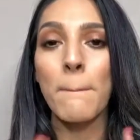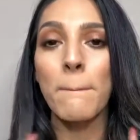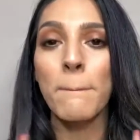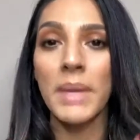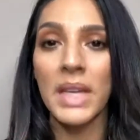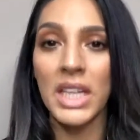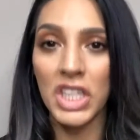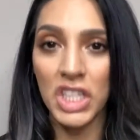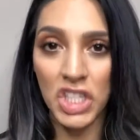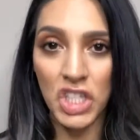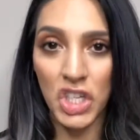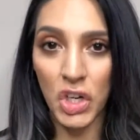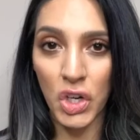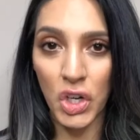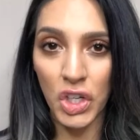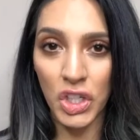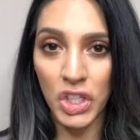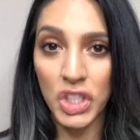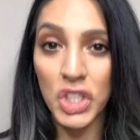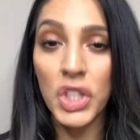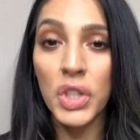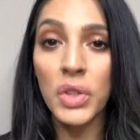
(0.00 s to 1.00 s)
be
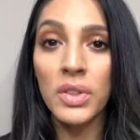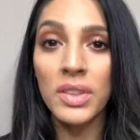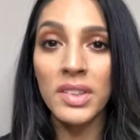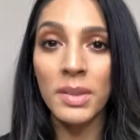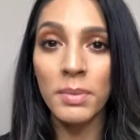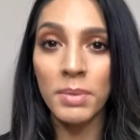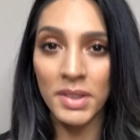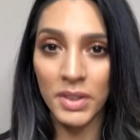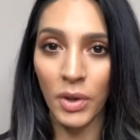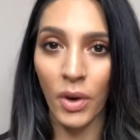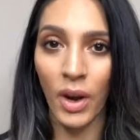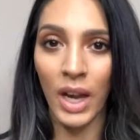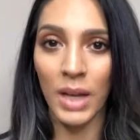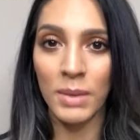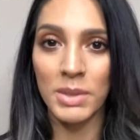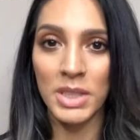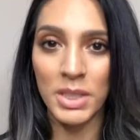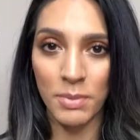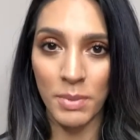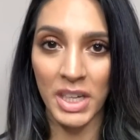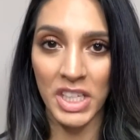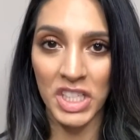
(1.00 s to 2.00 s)
sure to subscribe
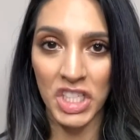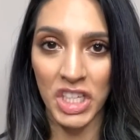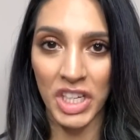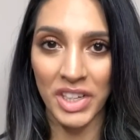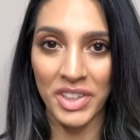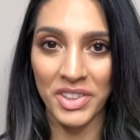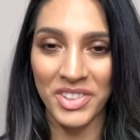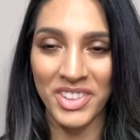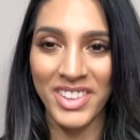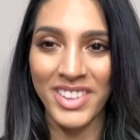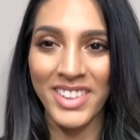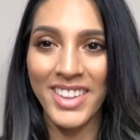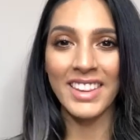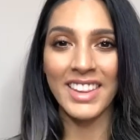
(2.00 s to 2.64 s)
to my channel.